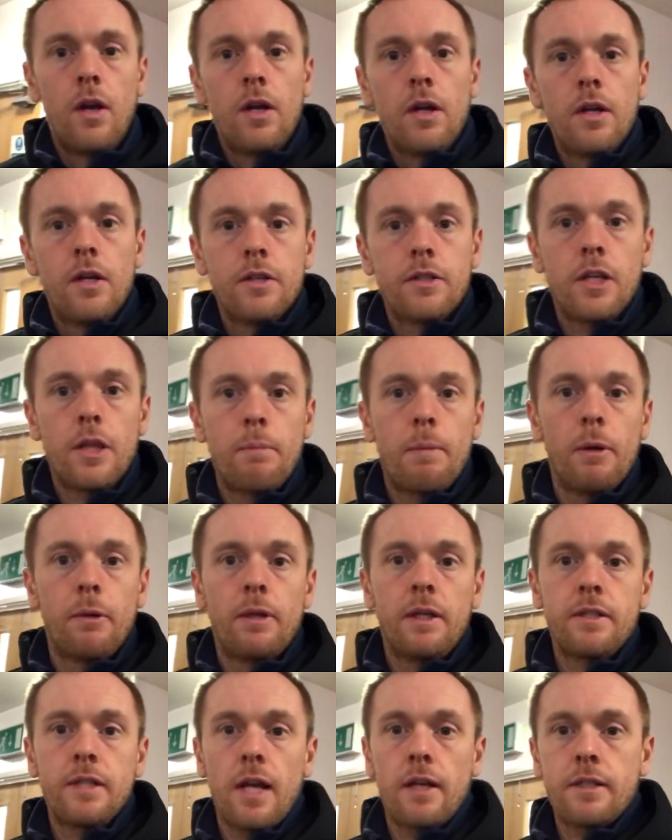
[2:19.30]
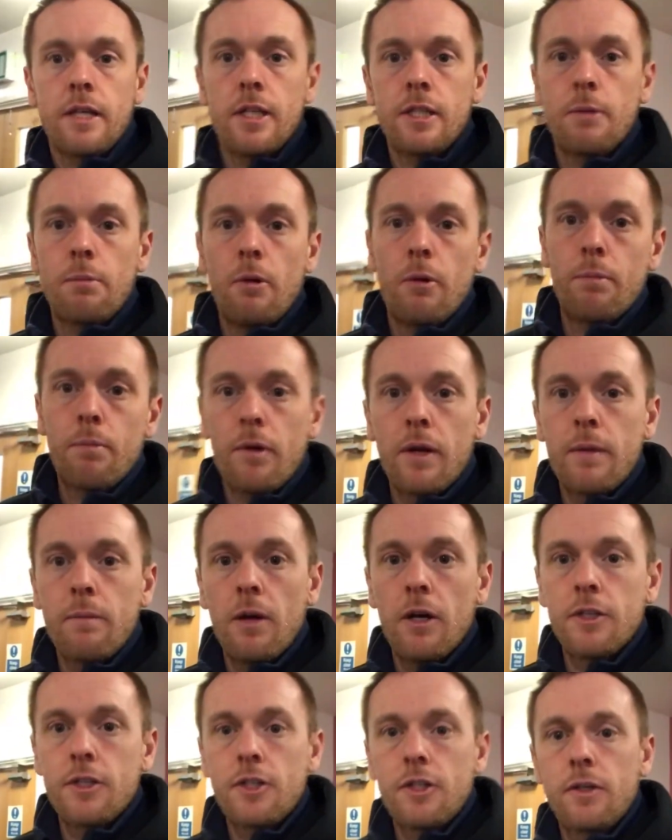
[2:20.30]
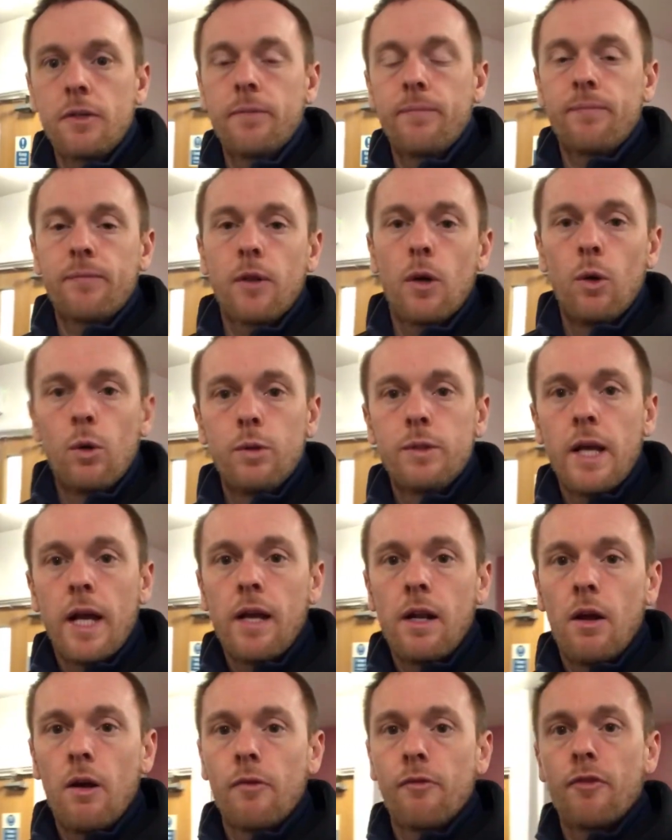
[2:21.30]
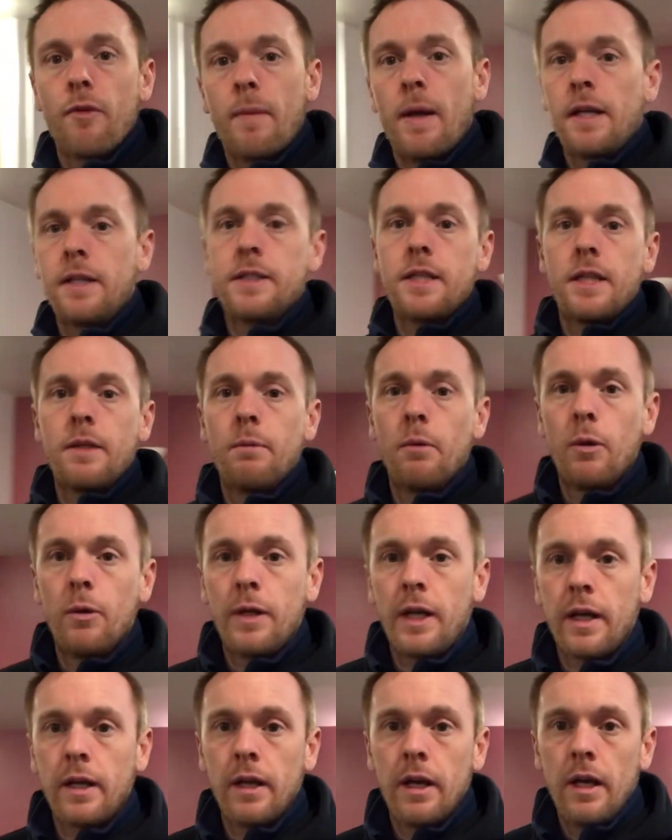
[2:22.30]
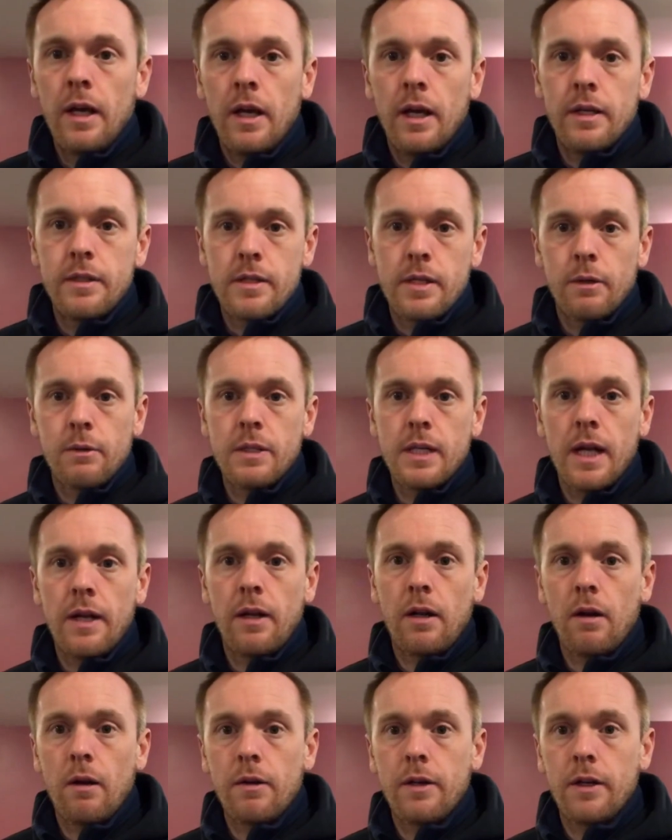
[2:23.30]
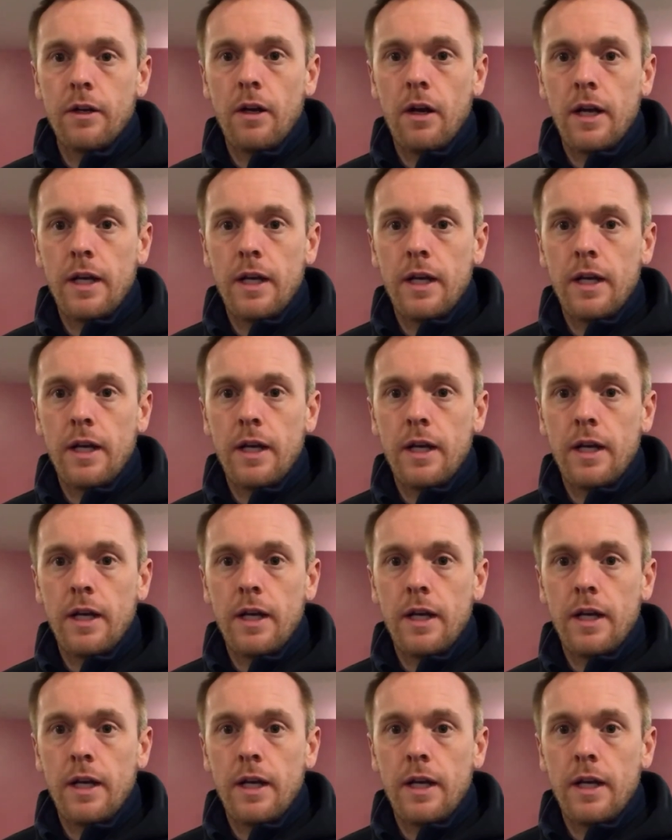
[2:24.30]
So the building's accessible pretty much all day long from 8 in the morning until 10 o'clock at night.